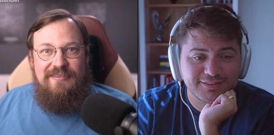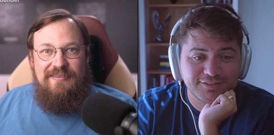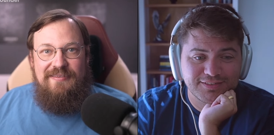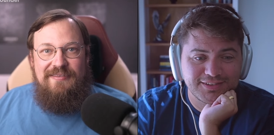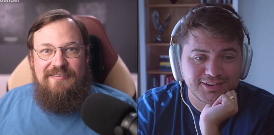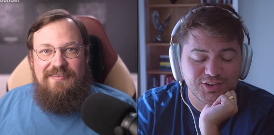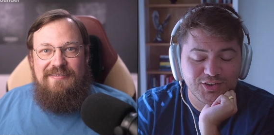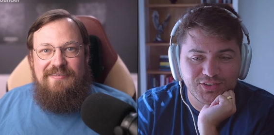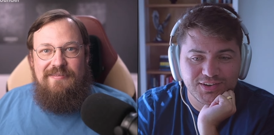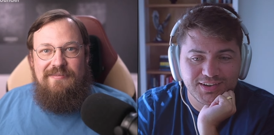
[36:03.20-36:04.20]
Speaker 1: you
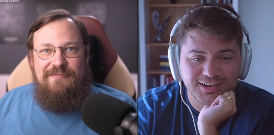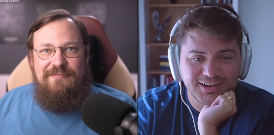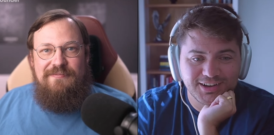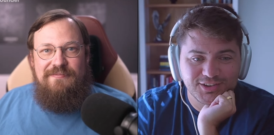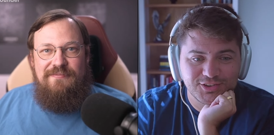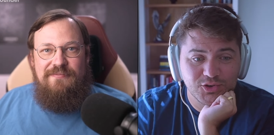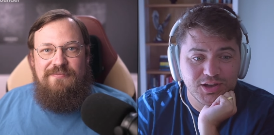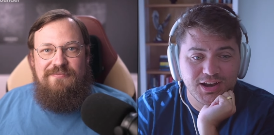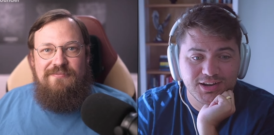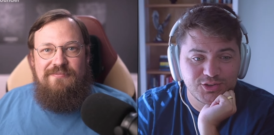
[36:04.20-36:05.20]
know uh, you got to
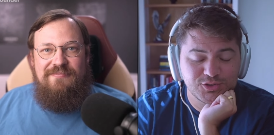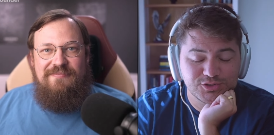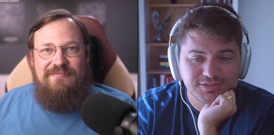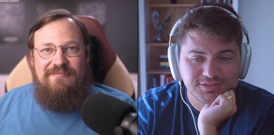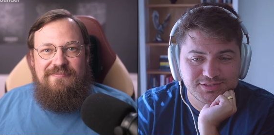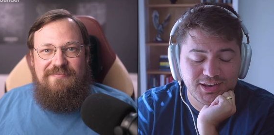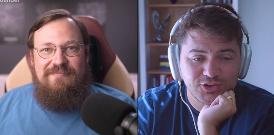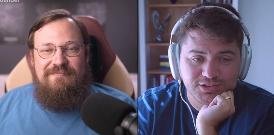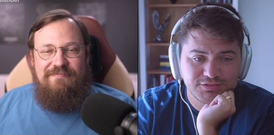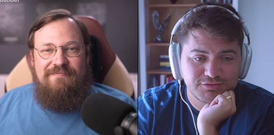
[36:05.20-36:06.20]
use at your
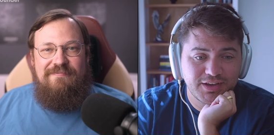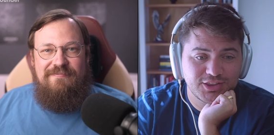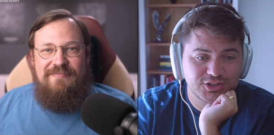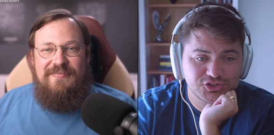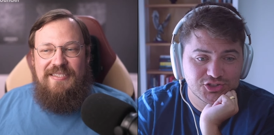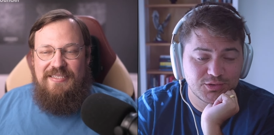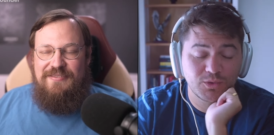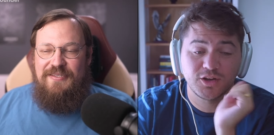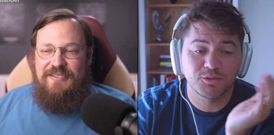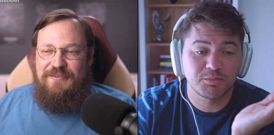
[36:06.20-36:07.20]
advantage and when
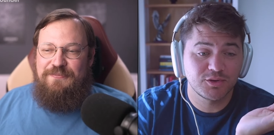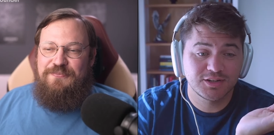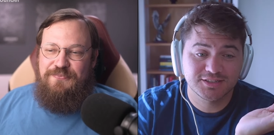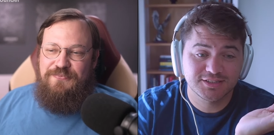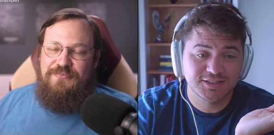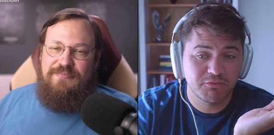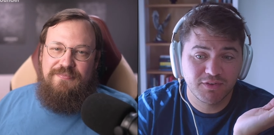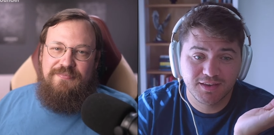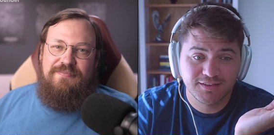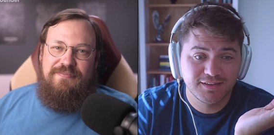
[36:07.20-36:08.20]
you're building
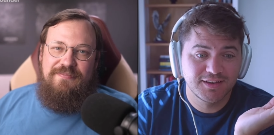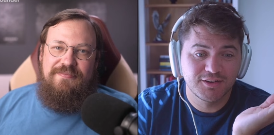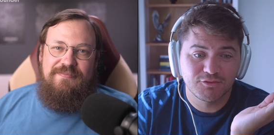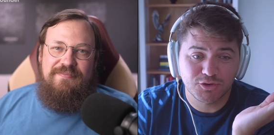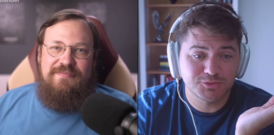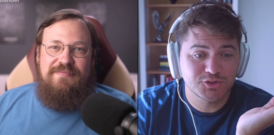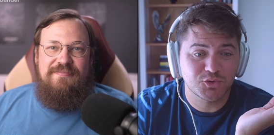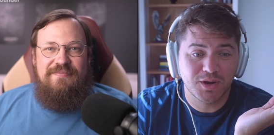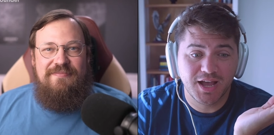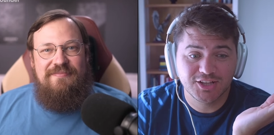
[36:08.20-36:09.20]
something from
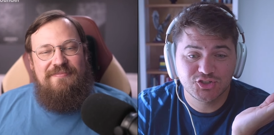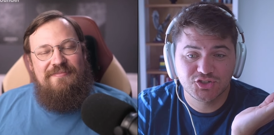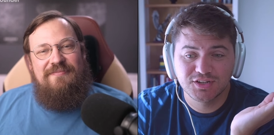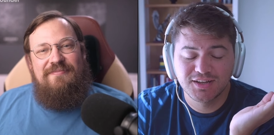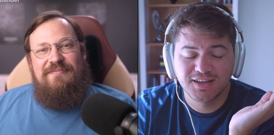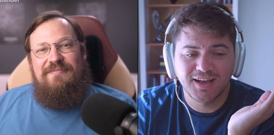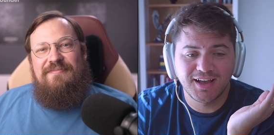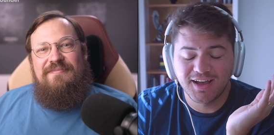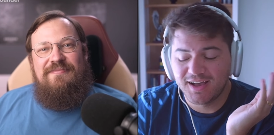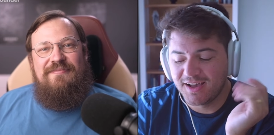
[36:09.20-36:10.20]
scratch
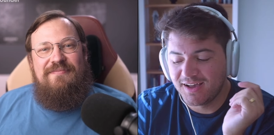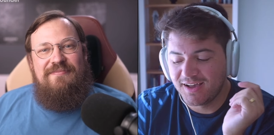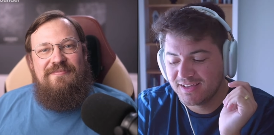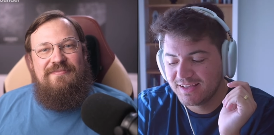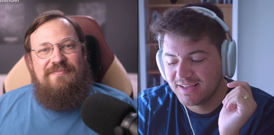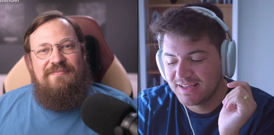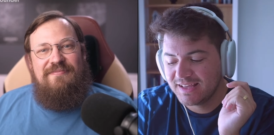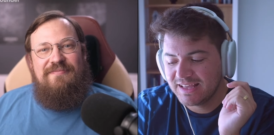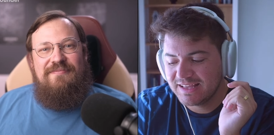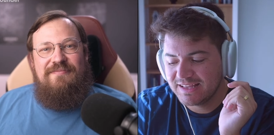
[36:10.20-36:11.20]
uh,
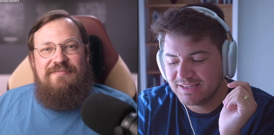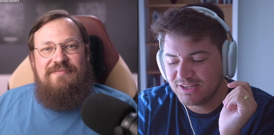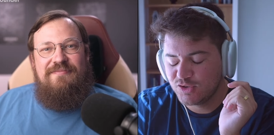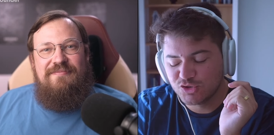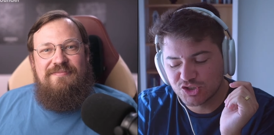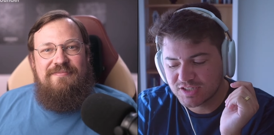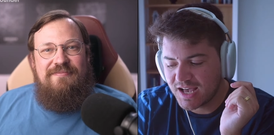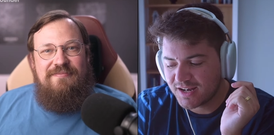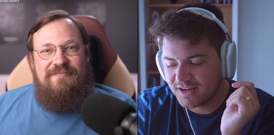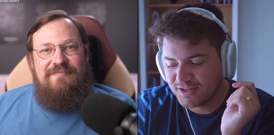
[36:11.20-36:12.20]
you just got
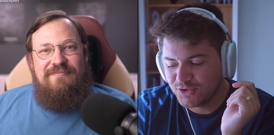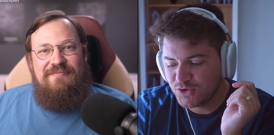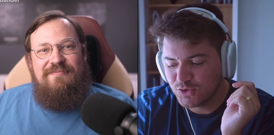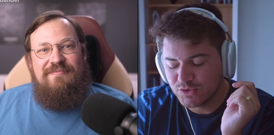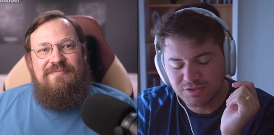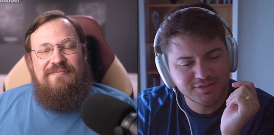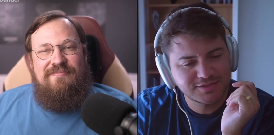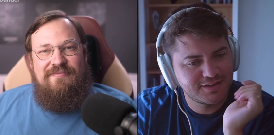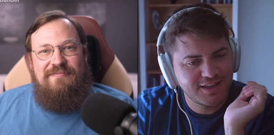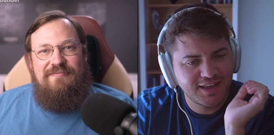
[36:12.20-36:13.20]
to use
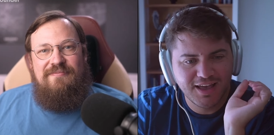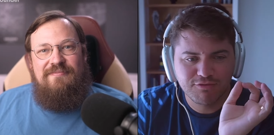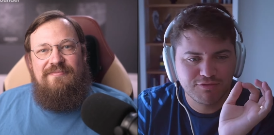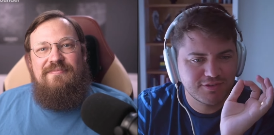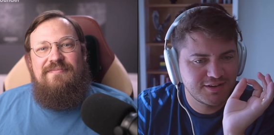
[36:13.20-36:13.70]
every